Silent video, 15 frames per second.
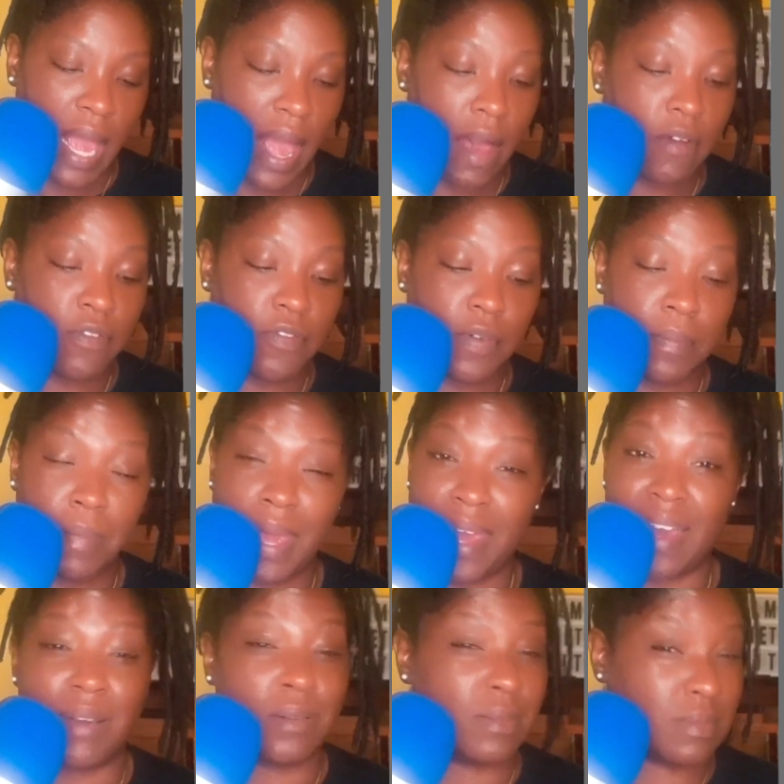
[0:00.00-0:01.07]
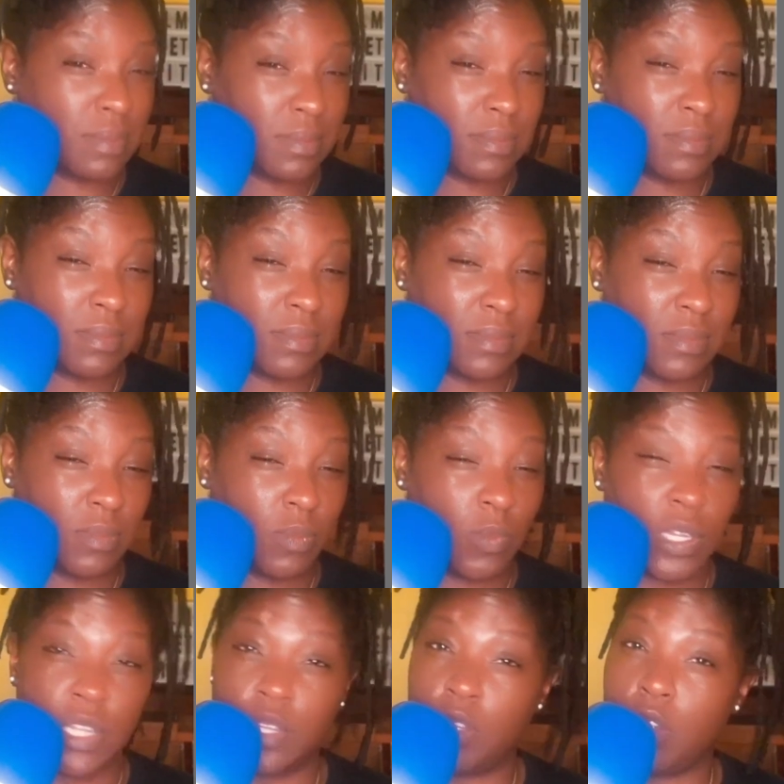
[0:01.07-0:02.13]
alpha male
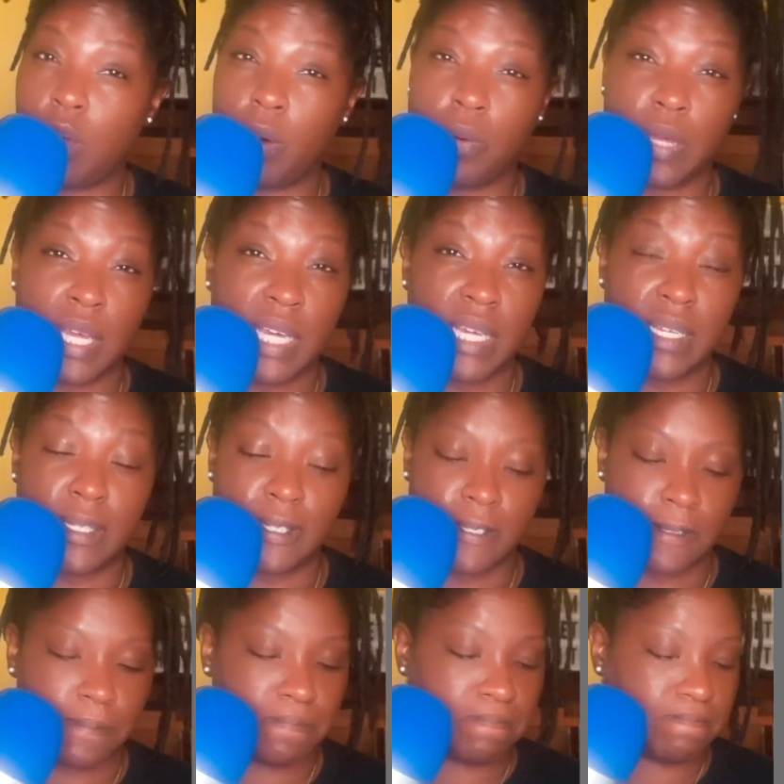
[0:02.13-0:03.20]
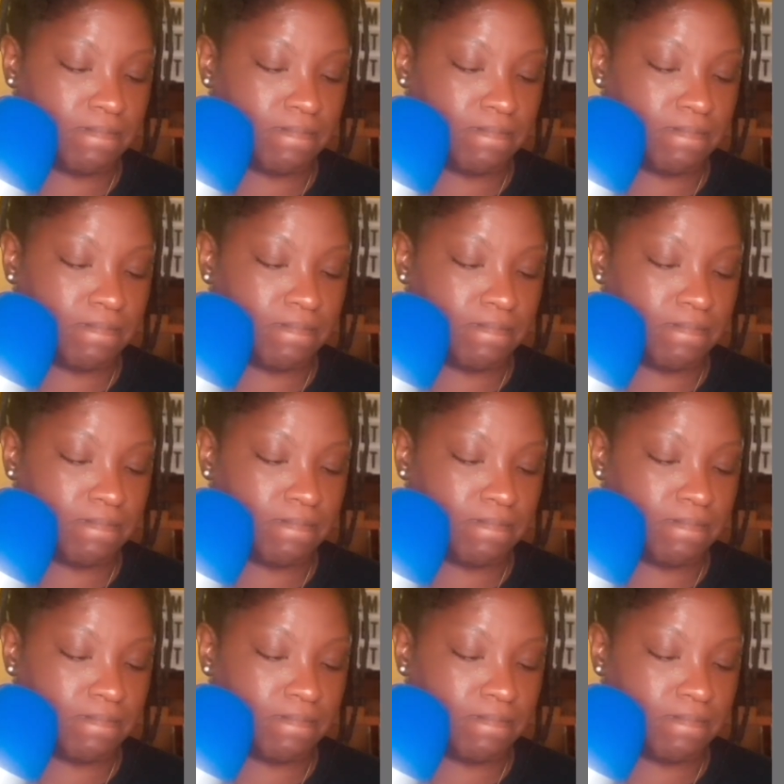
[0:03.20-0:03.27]
with no kids.